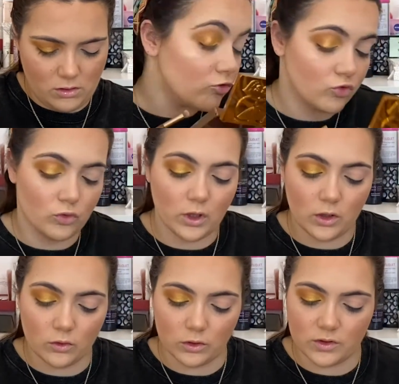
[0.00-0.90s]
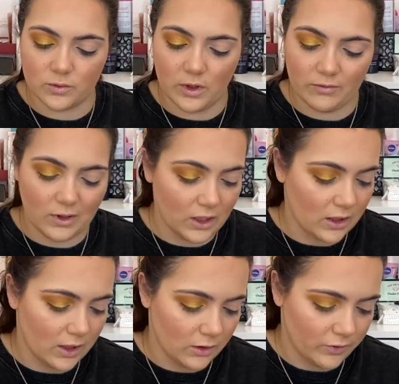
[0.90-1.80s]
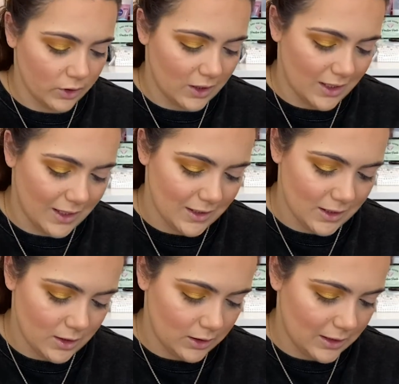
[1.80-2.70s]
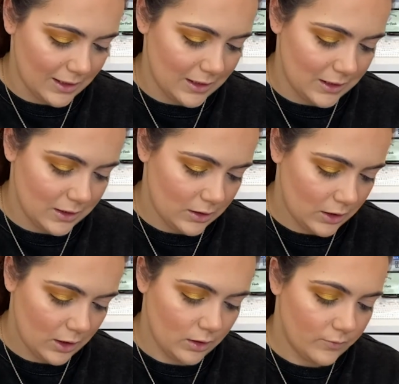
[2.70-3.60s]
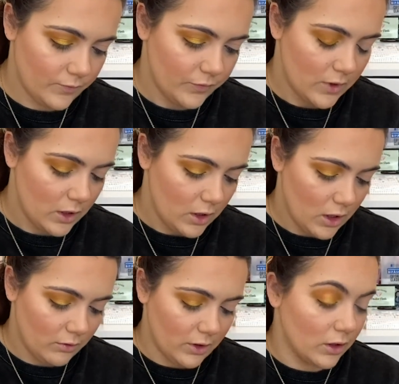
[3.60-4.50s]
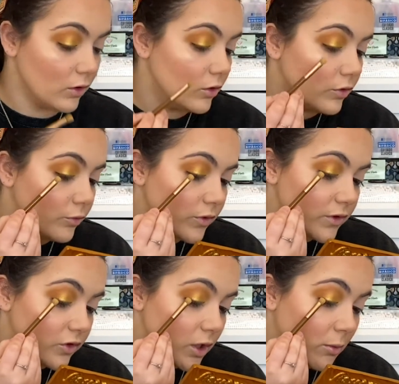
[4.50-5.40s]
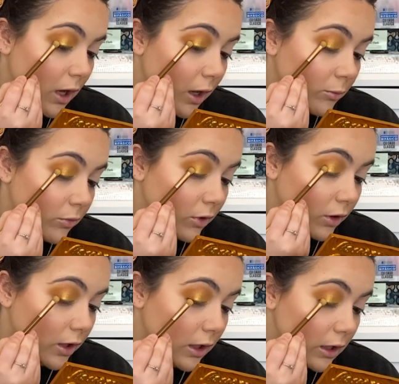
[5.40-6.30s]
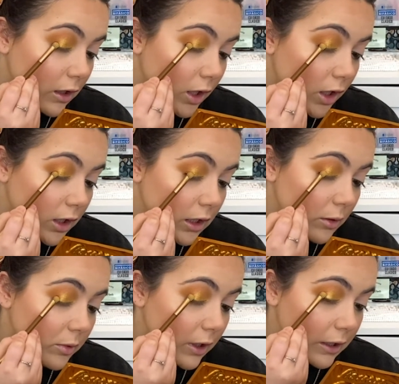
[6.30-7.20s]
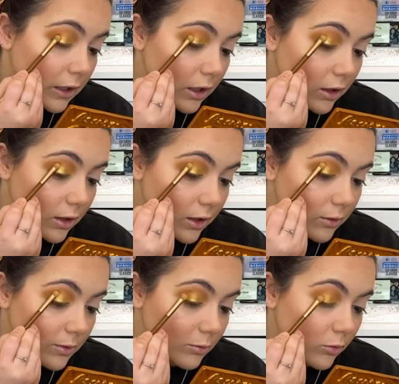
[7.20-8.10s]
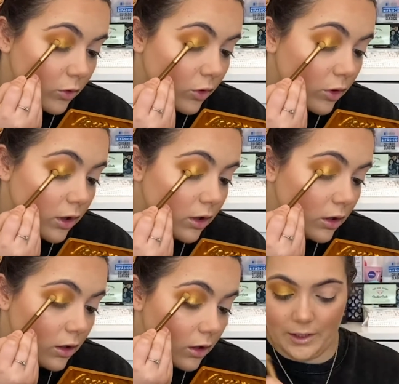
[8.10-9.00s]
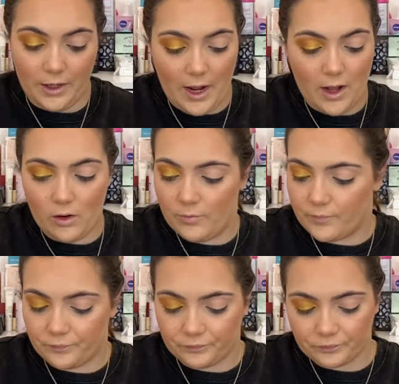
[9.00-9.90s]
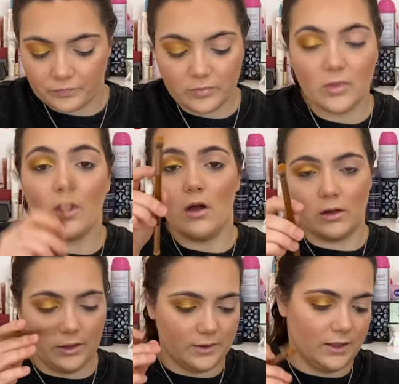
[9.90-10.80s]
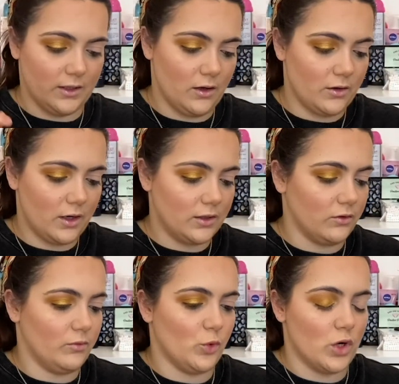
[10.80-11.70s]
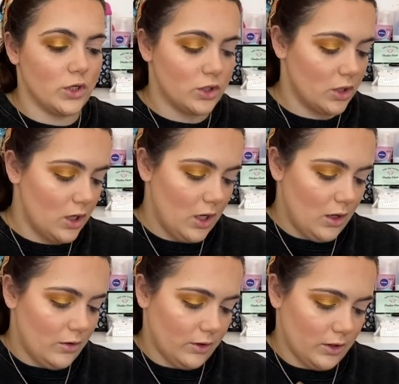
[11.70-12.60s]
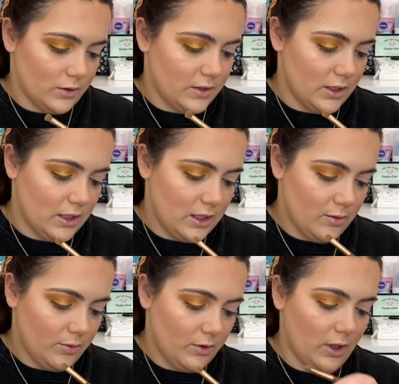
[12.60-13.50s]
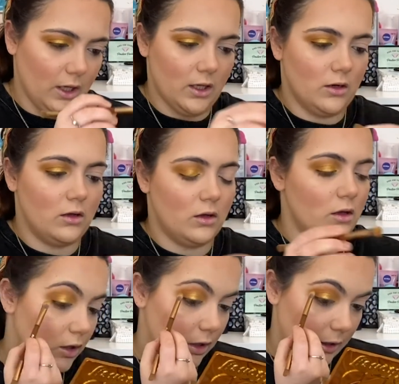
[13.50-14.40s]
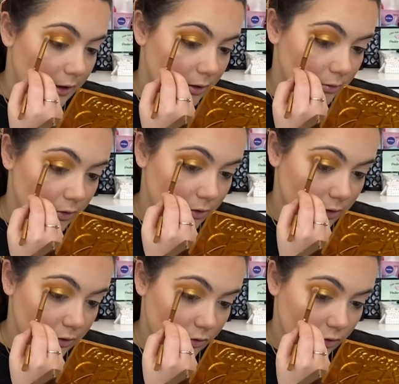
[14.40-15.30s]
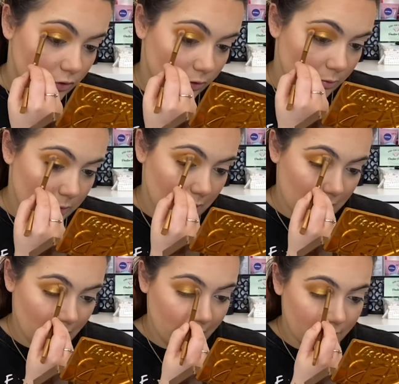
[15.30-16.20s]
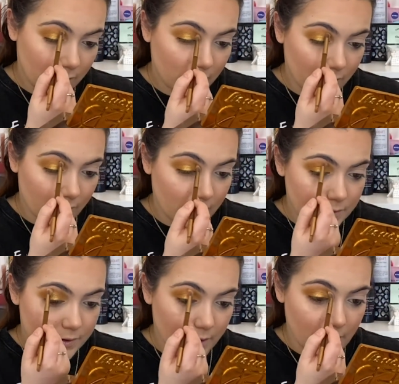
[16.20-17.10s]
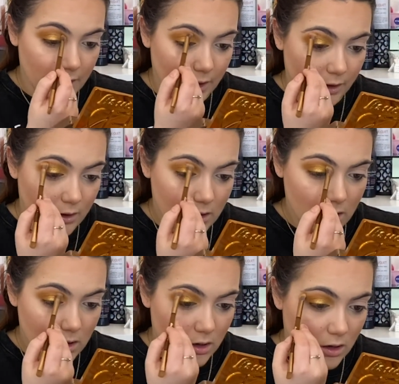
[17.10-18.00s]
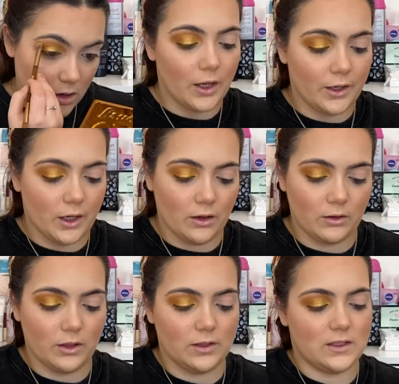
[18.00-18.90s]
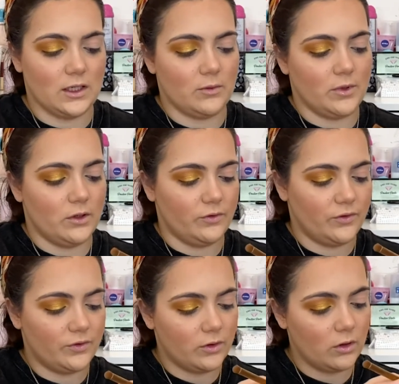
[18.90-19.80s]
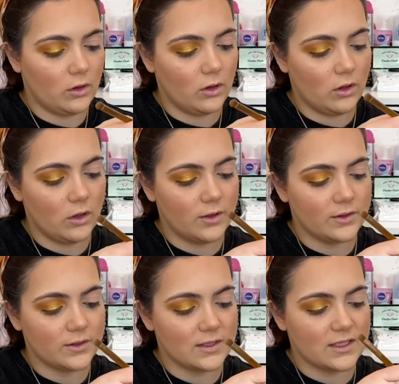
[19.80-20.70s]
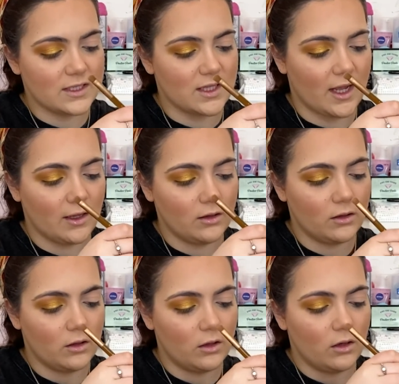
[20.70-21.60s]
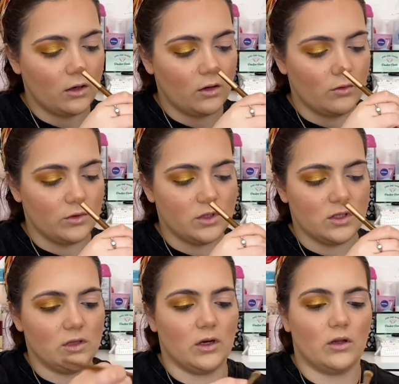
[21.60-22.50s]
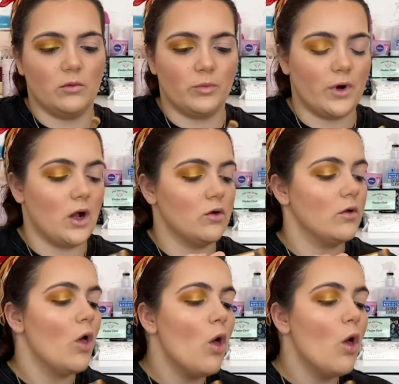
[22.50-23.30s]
It's really cool because we have like a kind of a gradient thing. I'm gonna go with the shade Amber again, and I'm gonna pack it a little bit more. And now I'm gonna take the other end of the brush. I'm gonna take Keeper again. I am going to blend this in. And now I'm gonna take a bit of Sting, which is a darker brown.